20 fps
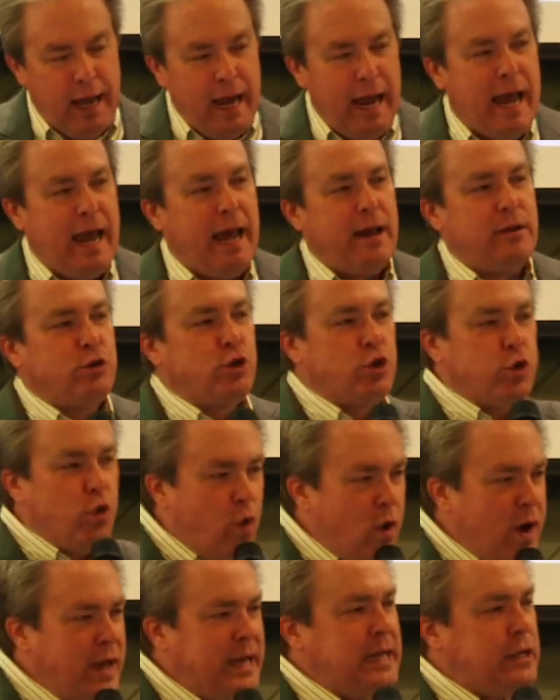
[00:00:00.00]
and
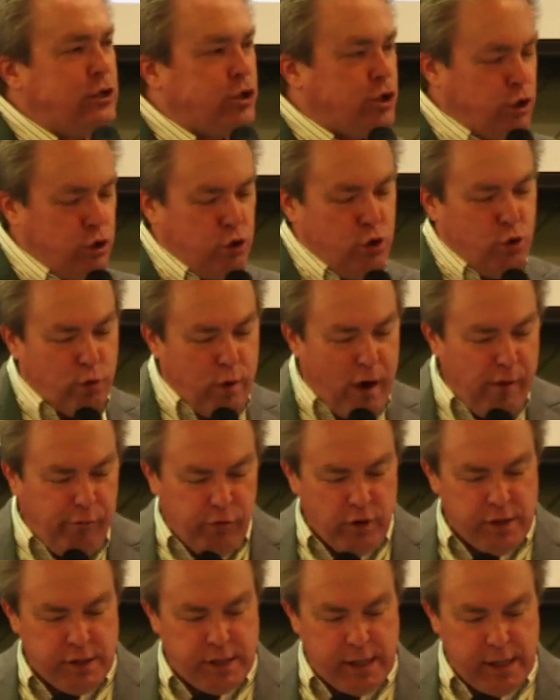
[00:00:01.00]
22
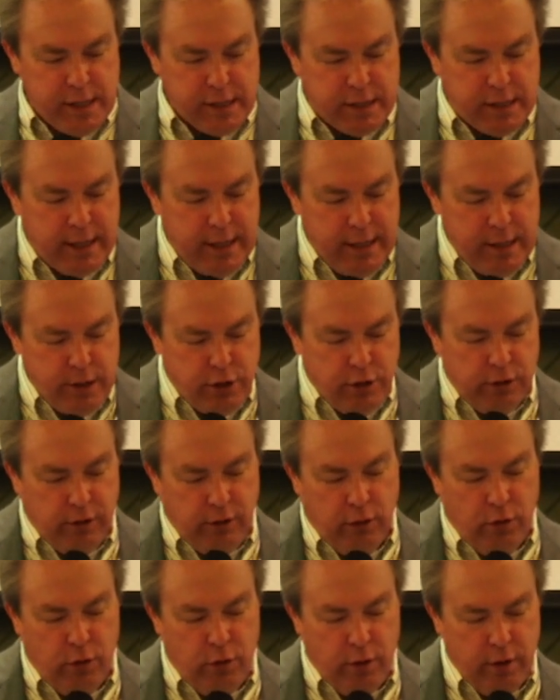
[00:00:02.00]
references to the
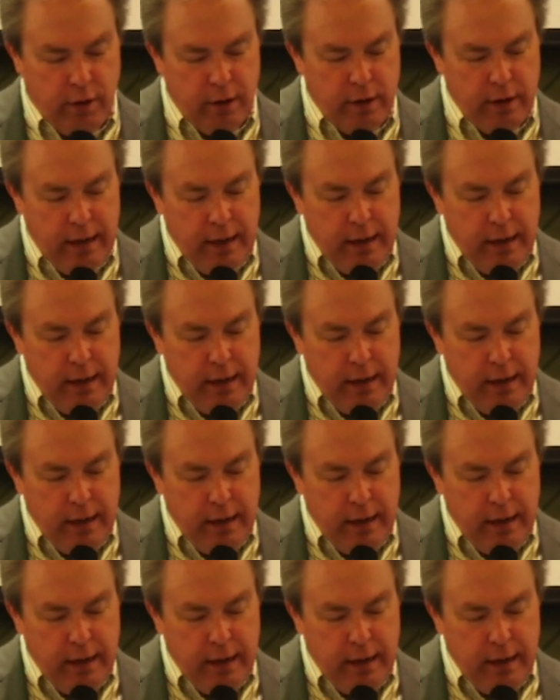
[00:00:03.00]
Lord.